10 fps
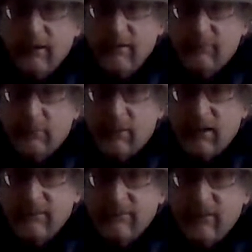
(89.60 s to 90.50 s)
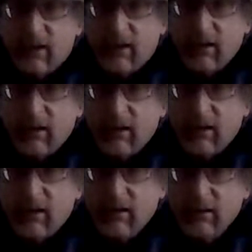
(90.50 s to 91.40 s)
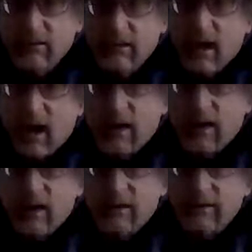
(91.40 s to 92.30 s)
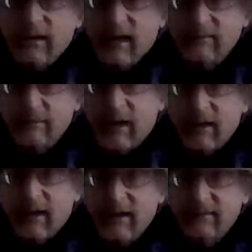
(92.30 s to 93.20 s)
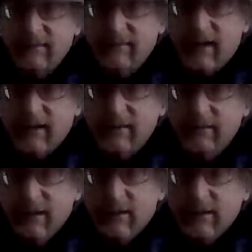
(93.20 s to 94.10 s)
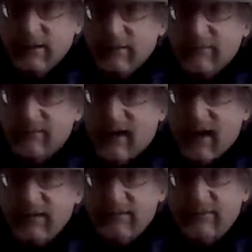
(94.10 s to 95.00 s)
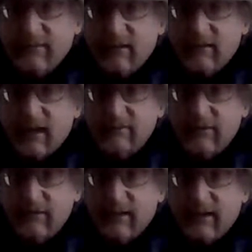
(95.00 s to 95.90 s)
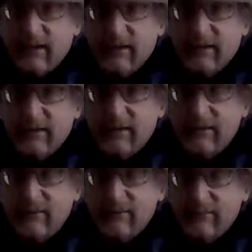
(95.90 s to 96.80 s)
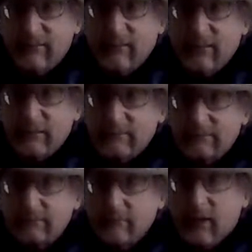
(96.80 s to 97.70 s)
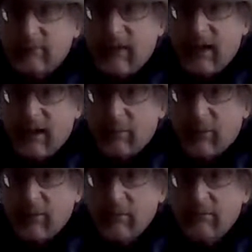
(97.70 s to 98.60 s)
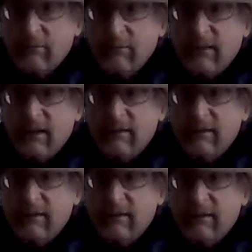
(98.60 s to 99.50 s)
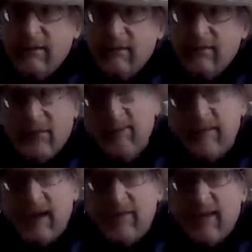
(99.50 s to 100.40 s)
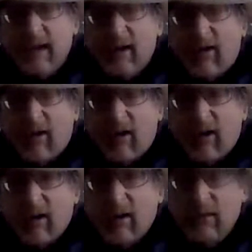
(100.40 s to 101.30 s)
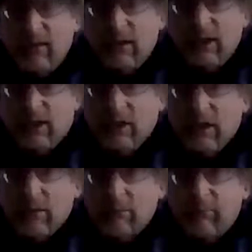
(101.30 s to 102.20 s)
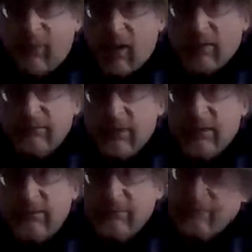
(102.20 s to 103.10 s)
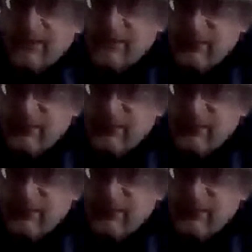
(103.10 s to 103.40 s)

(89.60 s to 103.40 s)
good from what I saw. It has about 8 to 10 sites. Electric is available. The toilets look like they are ball toilets, but